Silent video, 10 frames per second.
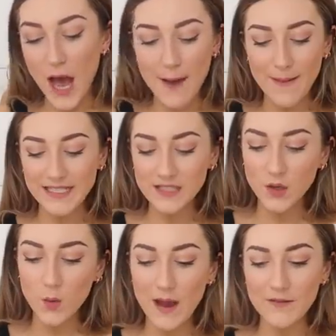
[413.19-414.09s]
I
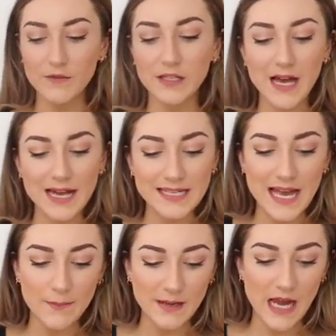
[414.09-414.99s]
didn't quite realize
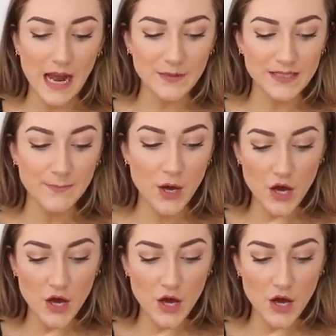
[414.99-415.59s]
how many I was